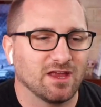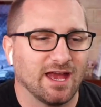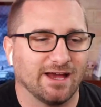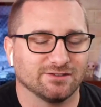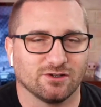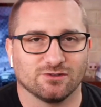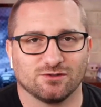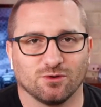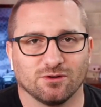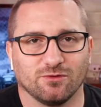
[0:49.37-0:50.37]
as our
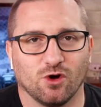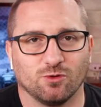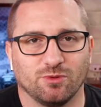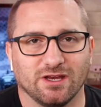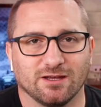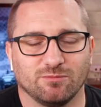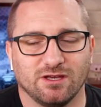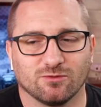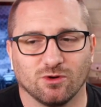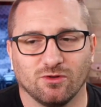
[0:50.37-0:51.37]
sort of opening
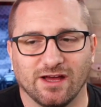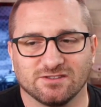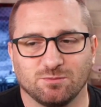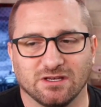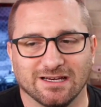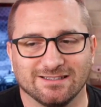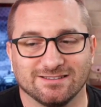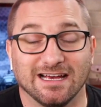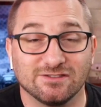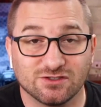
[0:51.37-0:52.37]
B-roll? That's because
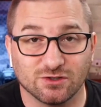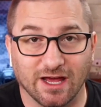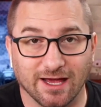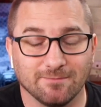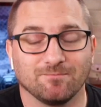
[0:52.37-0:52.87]
yesterday,